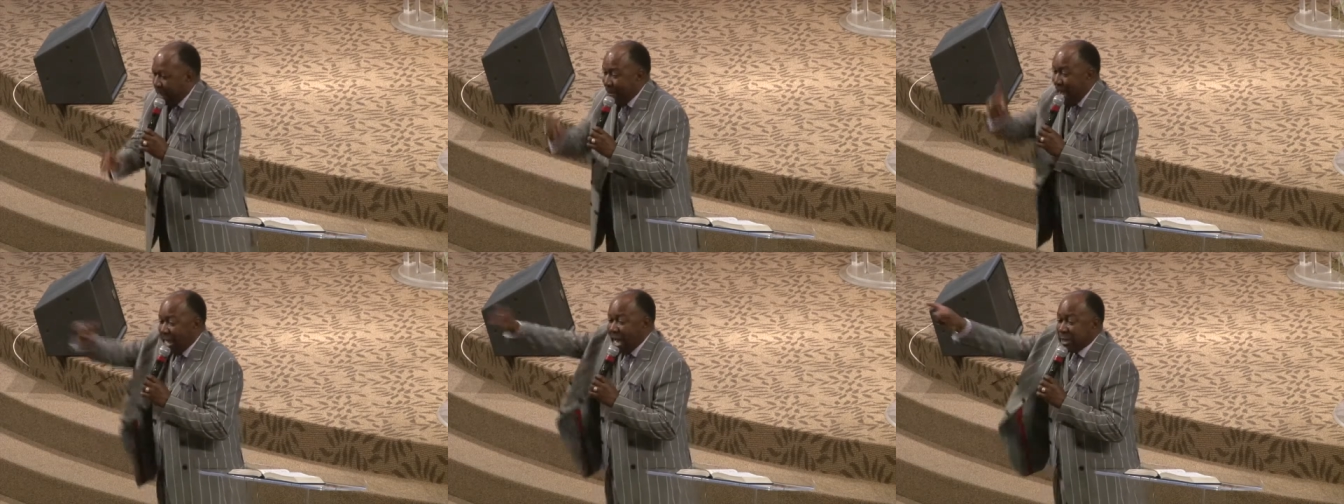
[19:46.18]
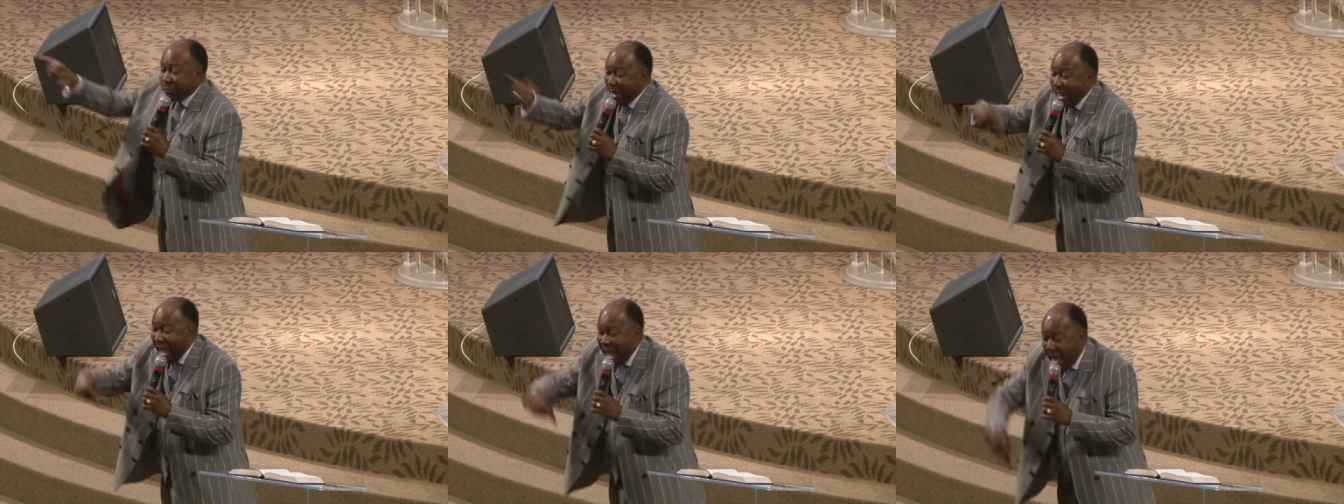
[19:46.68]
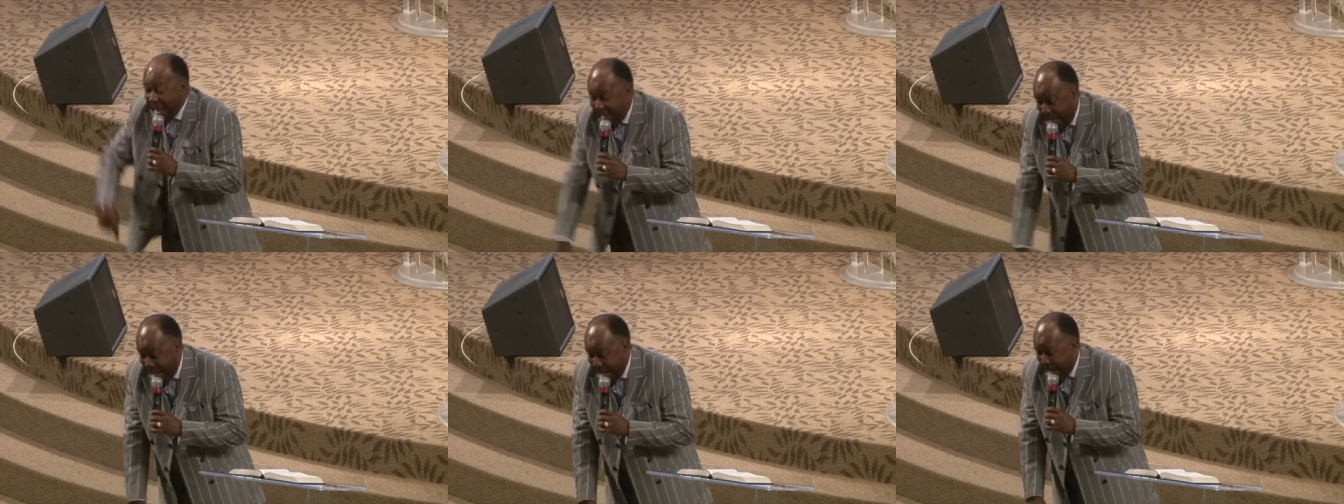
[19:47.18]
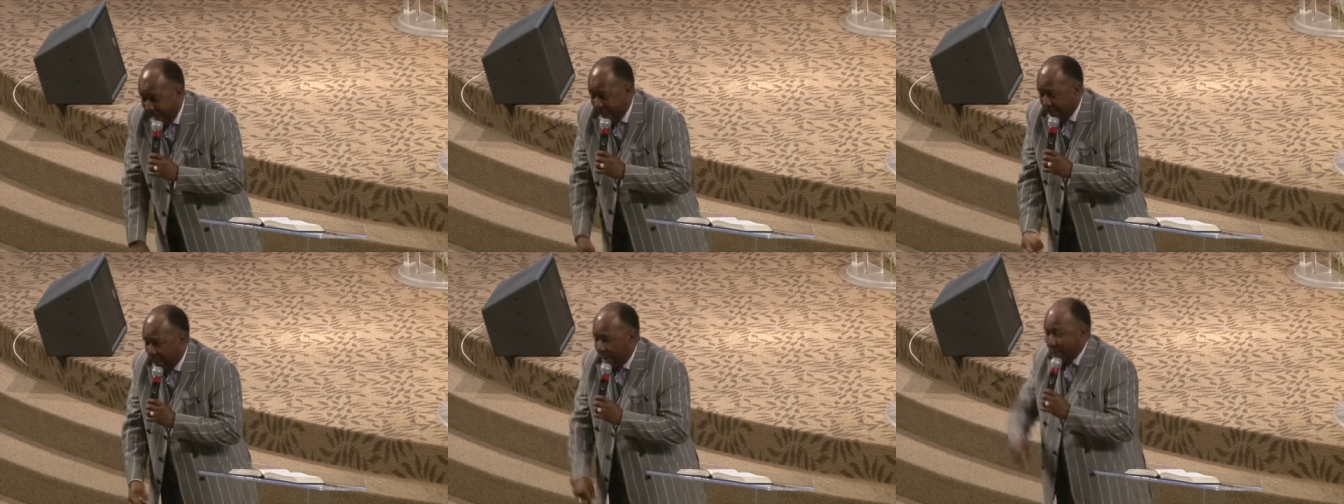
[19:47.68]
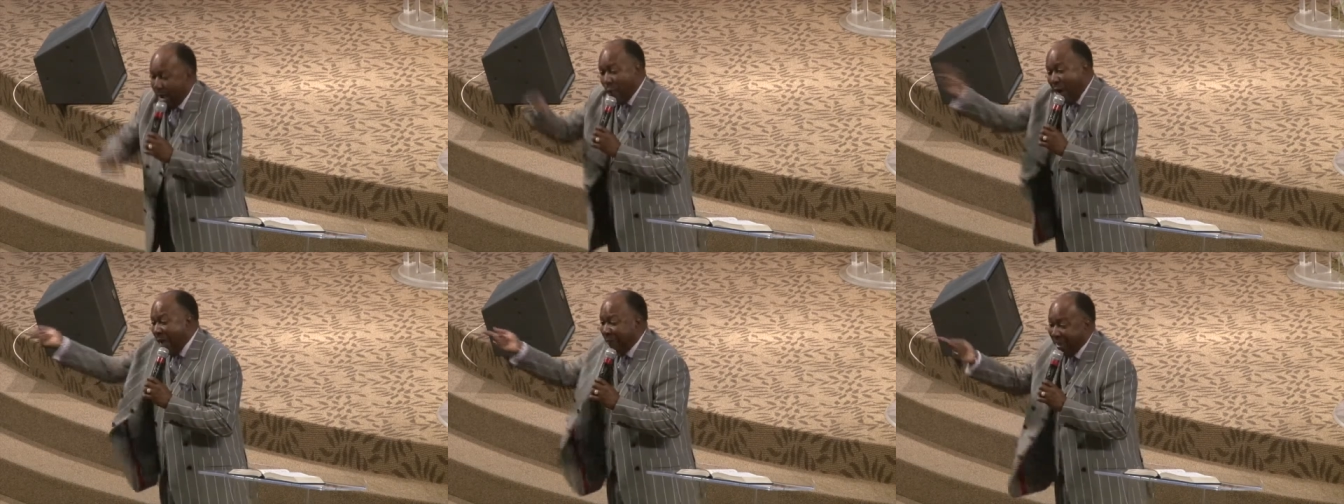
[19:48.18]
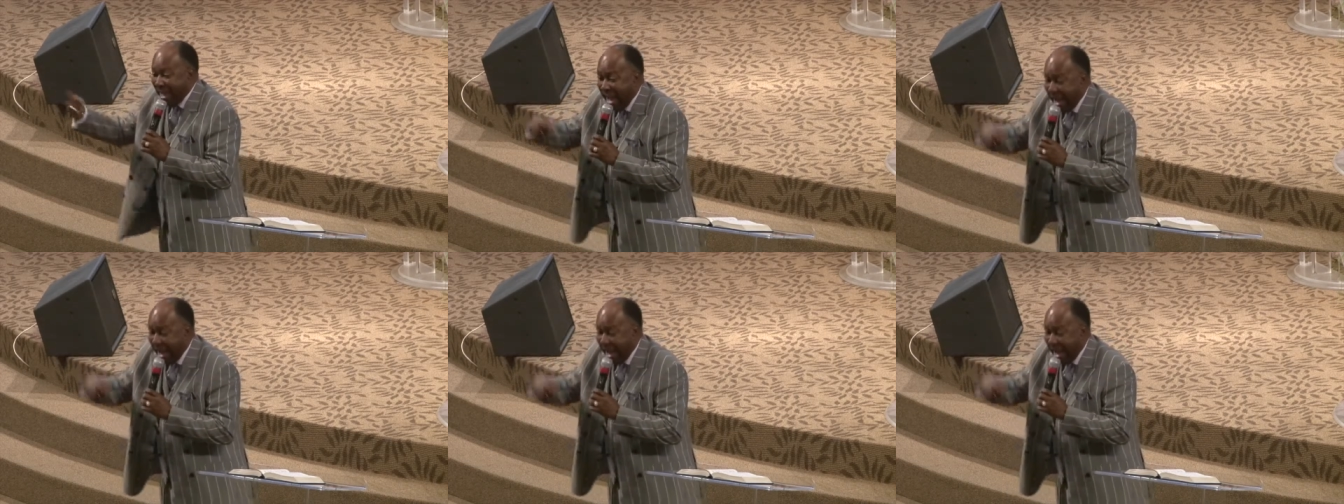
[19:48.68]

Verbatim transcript: and my husband and I are here, or my wife